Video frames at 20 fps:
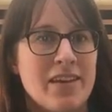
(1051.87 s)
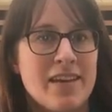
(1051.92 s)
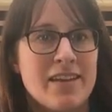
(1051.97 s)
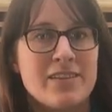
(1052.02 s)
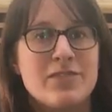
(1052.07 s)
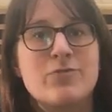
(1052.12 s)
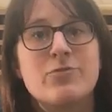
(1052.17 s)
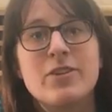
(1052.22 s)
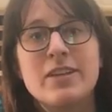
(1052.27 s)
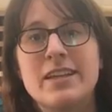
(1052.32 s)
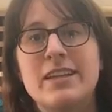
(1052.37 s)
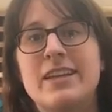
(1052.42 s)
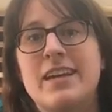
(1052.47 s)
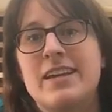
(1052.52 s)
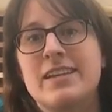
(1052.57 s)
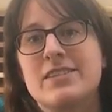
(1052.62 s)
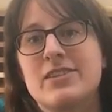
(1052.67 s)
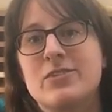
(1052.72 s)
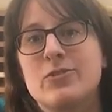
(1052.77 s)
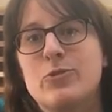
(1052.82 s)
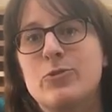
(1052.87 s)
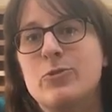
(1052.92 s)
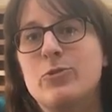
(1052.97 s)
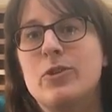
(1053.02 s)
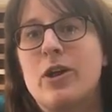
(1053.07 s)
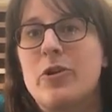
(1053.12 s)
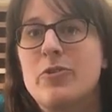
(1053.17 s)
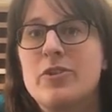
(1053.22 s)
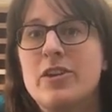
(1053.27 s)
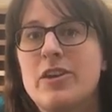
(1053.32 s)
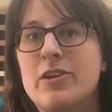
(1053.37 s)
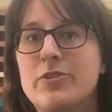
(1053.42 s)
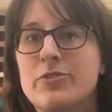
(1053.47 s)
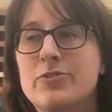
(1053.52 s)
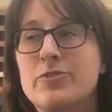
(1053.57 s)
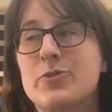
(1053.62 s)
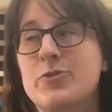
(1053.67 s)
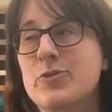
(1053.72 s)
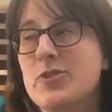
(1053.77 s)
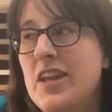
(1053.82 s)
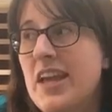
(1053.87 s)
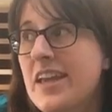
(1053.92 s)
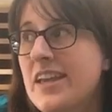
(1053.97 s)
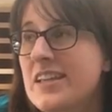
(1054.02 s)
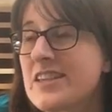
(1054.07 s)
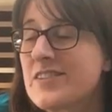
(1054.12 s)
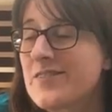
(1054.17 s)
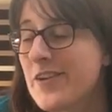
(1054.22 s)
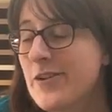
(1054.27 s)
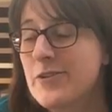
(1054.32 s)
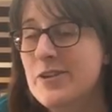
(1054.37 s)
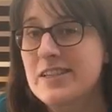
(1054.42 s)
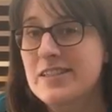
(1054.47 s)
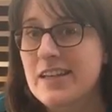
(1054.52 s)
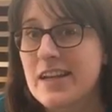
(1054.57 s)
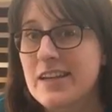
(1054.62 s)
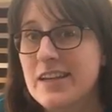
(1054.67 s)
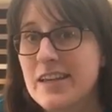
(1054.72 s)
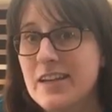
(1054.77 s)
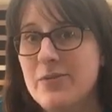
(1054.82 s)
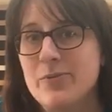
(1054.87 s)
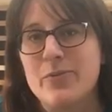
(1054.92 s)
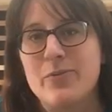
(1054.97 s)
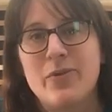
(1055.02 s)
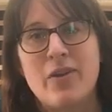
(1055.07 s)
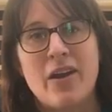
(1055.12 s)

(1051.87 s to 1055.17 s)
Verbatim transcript: it's really nice and cool out here. So today it's very sunny.